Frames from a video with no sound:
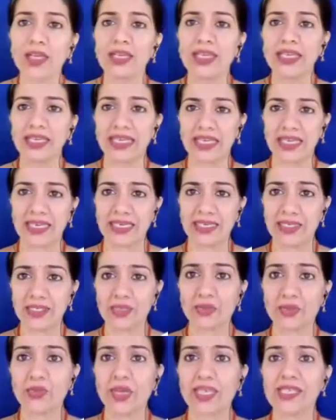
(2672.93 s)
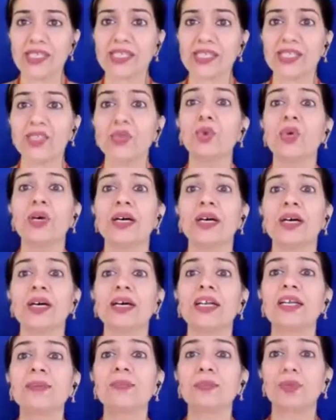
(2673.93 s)
walking to rescue
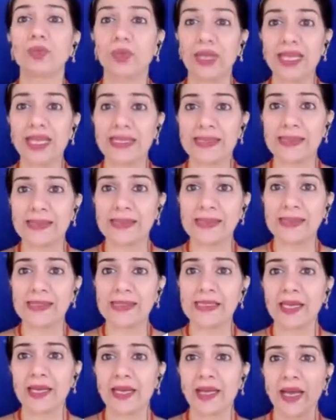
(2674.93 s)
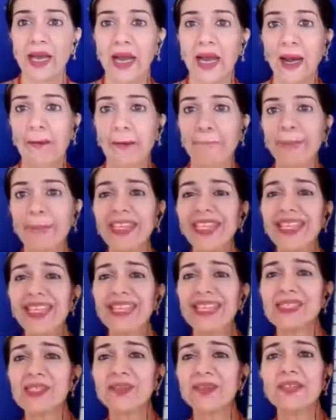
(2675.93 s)
her prince, a
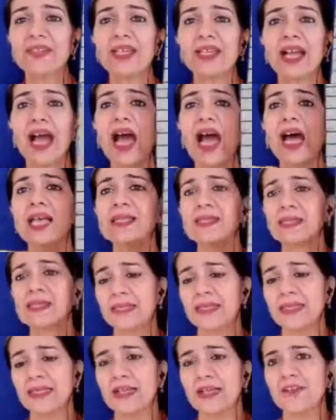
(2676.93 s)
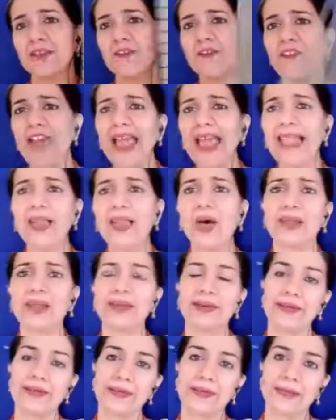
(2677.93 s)
piece of the castle fell
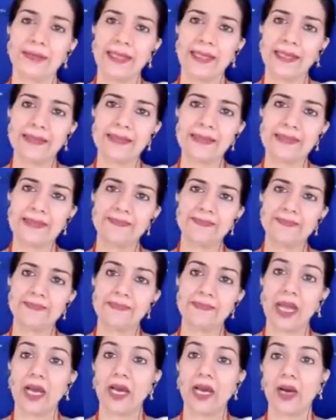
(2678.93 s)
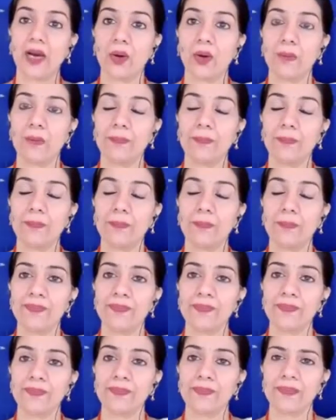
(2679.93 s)
on her, like this. Uh-oh.
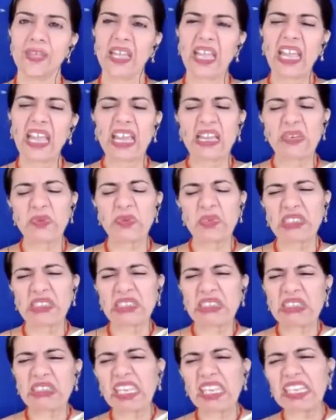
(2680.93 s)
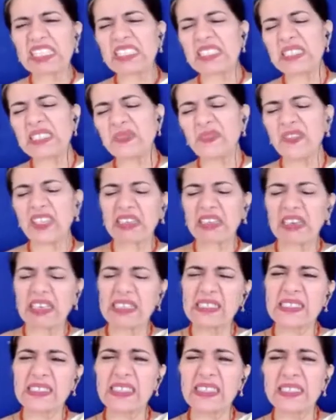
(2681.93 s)
And with great
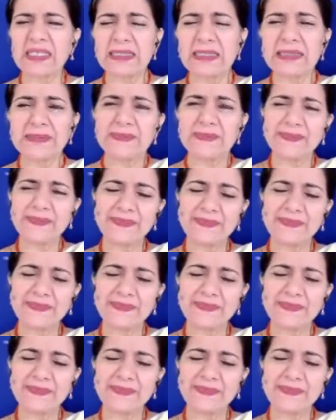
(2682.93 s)
difficulty,